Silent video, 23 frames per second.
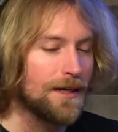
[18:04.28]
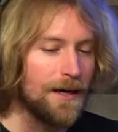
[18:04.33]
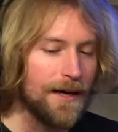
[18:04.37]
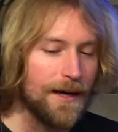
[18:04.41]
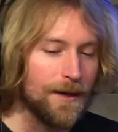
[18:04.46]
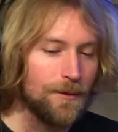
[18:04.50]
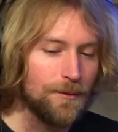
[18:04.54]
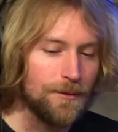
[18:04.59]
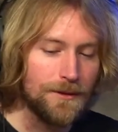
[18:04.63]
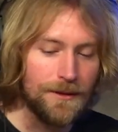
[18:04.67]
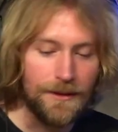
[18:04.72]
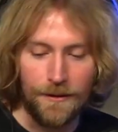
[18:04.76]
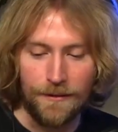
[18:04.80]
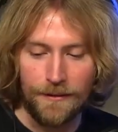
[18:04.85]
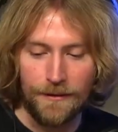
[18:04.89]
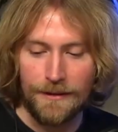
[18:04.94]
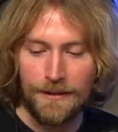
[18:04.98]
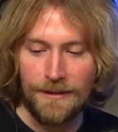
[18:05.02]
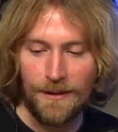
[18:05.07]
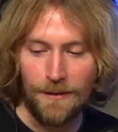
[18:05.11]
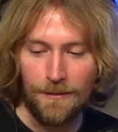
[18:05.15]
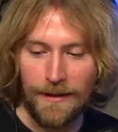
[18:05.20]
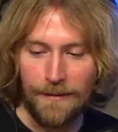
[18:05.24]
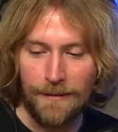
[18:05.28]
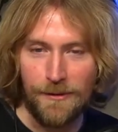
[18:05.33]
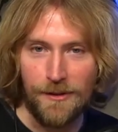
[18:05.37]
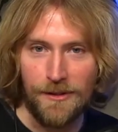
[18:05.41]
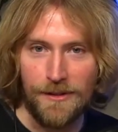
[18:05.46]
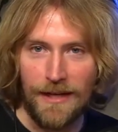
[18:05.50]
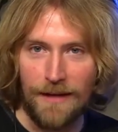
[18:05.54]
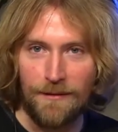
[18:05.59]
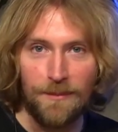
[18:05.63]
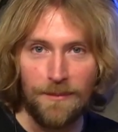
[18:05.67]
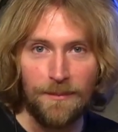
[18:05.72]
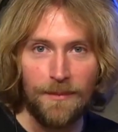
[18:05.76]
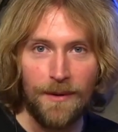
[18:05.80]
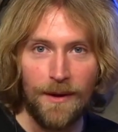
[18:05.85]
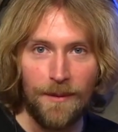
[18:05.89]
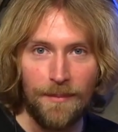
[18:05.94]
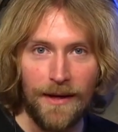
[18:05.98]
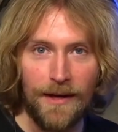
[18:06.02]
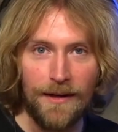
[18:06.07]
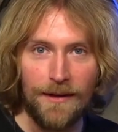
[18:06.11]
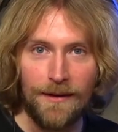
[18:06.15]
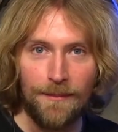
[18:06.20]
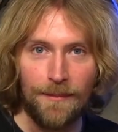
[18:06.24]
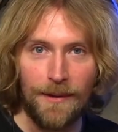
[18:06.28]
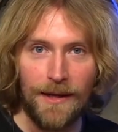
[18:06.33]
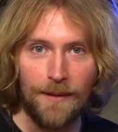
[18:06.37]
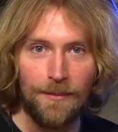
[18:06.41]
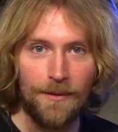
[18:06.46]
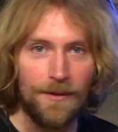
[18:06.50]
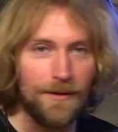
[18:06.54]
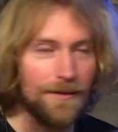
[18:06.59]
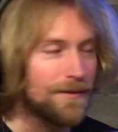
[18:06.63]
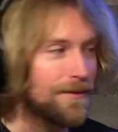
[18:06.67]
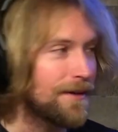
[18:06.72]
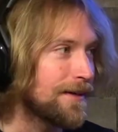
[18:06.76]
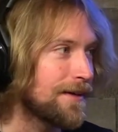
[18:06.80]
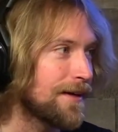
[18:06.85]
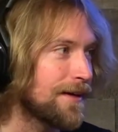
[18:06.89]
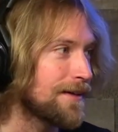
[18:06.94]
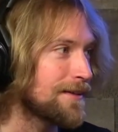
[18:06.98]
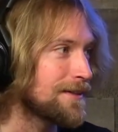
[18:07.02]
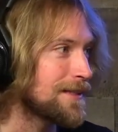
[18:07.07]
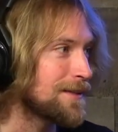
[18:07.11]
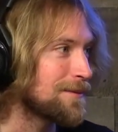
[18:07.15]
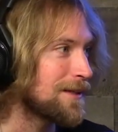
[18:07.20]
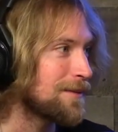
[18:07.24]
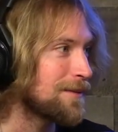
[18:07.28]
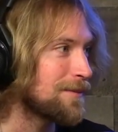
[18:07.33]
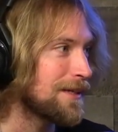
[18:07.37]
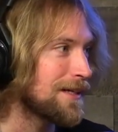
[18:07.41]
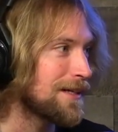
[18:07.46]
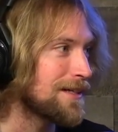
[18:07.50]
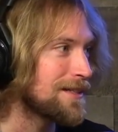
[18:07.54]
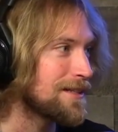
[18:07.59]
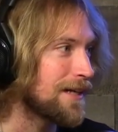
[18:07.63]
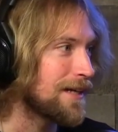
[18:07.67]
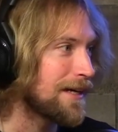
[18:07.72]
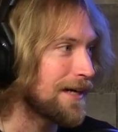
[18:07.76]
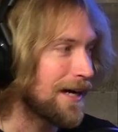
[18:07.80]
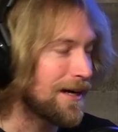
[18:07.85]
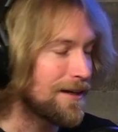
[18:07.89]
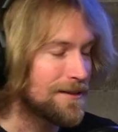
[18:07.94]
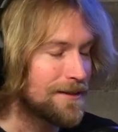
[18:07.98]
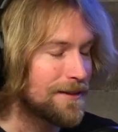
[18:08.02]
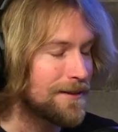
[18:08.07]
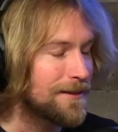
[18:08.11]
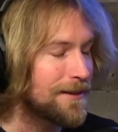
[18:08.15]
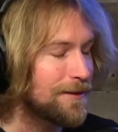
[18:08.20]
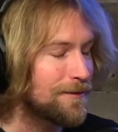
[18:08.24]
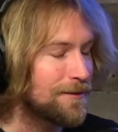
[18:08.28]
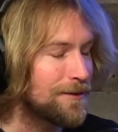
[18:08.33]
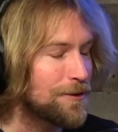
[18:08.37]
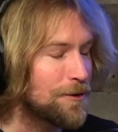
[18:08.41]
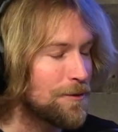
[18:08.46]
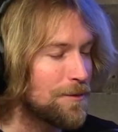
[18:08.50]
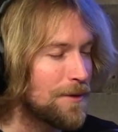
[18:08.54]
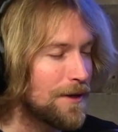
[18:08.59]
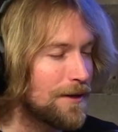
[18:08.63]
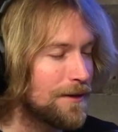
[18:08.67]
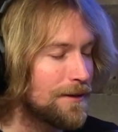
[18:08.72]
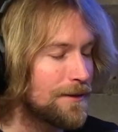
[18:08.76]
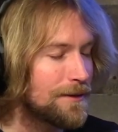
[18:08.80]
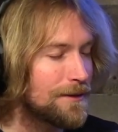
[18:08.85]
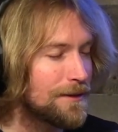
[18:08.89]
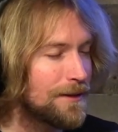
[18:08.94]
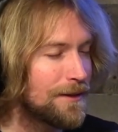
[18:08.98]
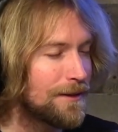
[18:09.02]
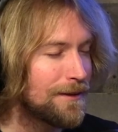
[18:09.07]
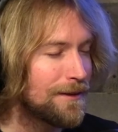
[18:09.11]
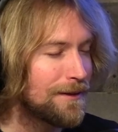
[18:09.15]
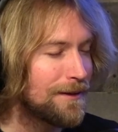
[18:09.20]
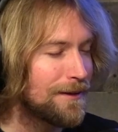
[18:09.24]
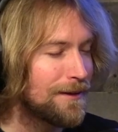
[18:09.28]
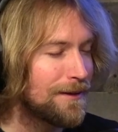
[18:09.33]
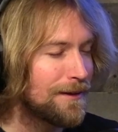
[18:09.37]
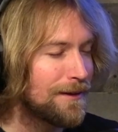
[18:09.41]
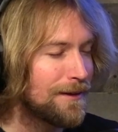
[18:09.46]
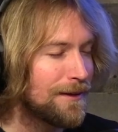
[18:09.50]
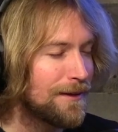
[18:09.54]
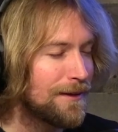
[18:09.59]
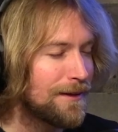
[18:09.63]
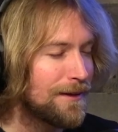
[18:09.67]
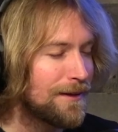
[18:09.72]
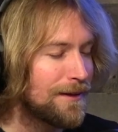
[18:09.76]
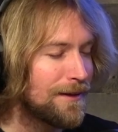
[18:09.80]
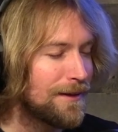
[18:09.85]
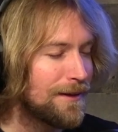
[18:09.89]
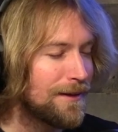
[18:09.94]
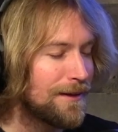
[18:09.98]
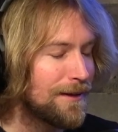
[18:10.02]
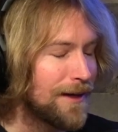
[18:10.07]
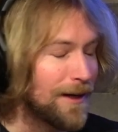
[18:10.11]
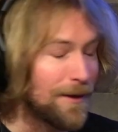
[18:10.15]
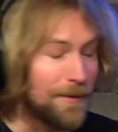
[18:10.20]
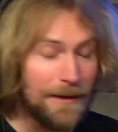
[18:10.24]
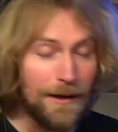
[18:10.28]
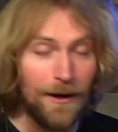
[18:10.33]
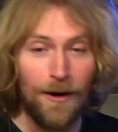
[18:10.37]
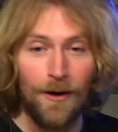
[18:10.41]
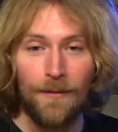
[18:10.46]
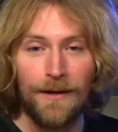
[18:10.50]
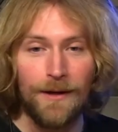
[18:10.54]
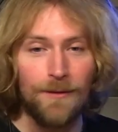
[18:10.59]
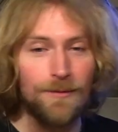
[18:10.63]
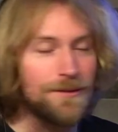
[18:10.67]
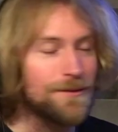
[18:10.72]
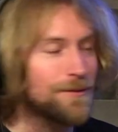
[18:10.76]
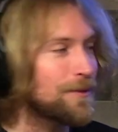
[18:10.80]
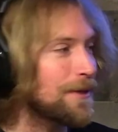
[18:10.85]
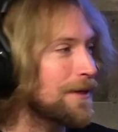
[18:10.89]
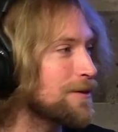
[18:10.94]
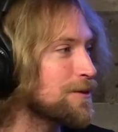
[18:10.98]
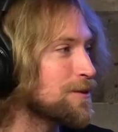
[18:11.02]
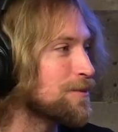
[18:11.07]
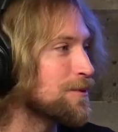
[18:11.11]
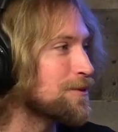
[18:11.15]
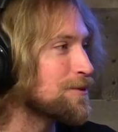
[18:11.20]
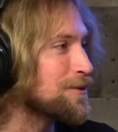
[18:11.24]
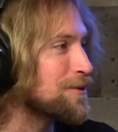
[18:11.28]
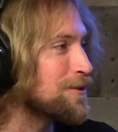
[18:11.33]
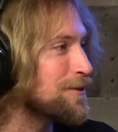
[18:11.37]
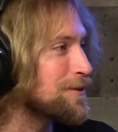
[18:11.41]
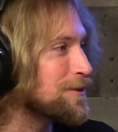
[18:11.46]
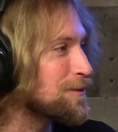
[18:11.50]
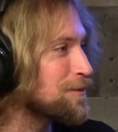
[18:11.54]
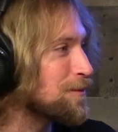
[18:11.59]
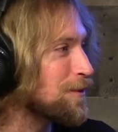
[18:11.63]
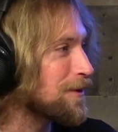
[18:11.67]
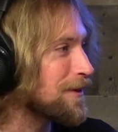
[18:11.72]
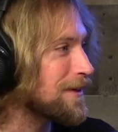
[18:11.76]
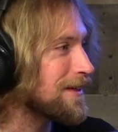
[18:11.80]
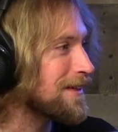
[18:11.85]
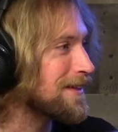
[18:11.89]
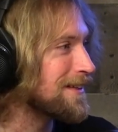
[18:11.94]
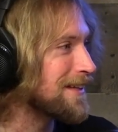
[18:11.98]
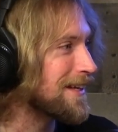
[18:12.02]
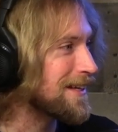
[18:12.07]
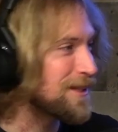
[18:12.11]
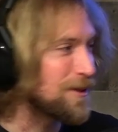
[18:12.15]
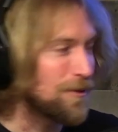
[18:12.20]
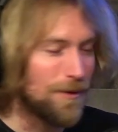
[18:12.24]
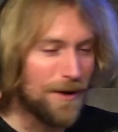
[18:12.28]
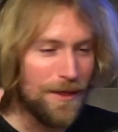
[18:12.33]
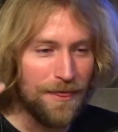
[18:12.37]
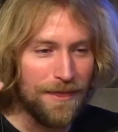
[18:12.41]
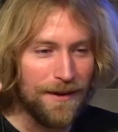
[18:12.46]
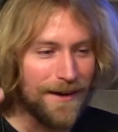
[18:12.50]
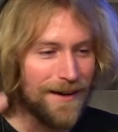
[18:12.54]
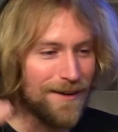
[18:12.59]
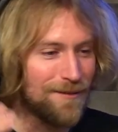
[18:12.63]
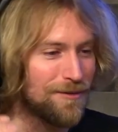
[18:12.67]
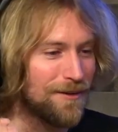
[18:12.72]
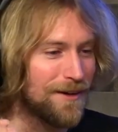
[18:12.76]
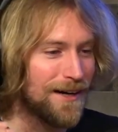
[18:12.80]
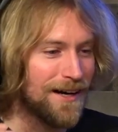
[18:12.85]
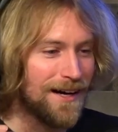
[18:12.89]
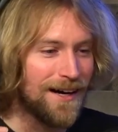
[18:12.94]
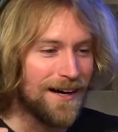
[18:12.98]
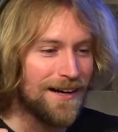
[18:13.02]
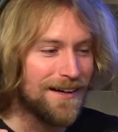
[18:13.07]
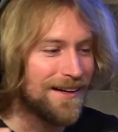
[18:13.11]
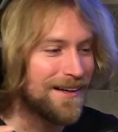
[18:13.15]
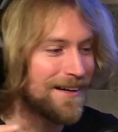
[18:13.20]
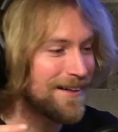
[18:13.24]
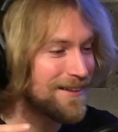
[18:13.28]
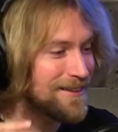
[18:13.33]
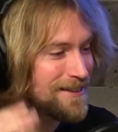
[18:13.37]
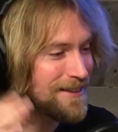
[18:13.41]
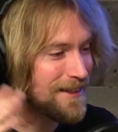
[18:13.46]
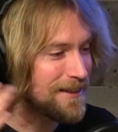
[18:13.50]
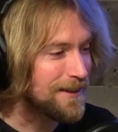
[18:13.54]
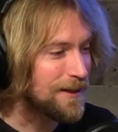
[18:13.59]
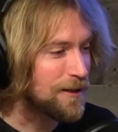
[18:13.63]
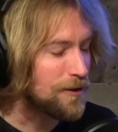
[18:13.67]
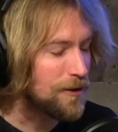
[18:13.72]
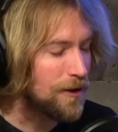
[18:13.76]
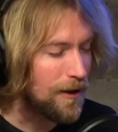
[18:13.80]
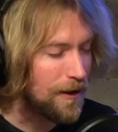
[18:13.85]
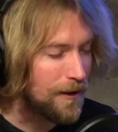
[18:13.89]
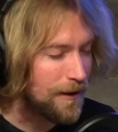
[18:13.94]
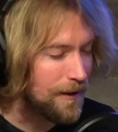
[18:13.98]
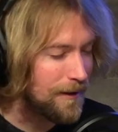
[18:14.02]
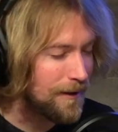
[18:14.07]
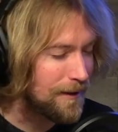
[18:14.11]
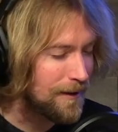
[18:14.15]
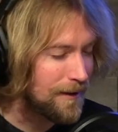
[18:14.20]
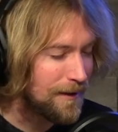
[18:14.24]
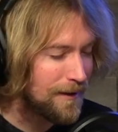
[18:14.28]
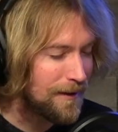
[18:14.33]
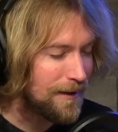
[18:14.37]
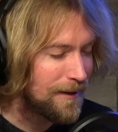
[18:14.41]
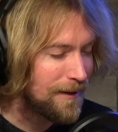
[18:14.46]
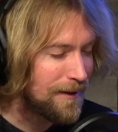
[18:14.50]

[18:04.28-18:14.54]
mm-hmm. I will literally sometimes just have a, a pen and paper like mm-hmm. next to me because like I'll sit there for two minutes and I'm like, oh, that was what I was supposed to do this morning. Like the mm. one thing I forgot. And I'll sit there longer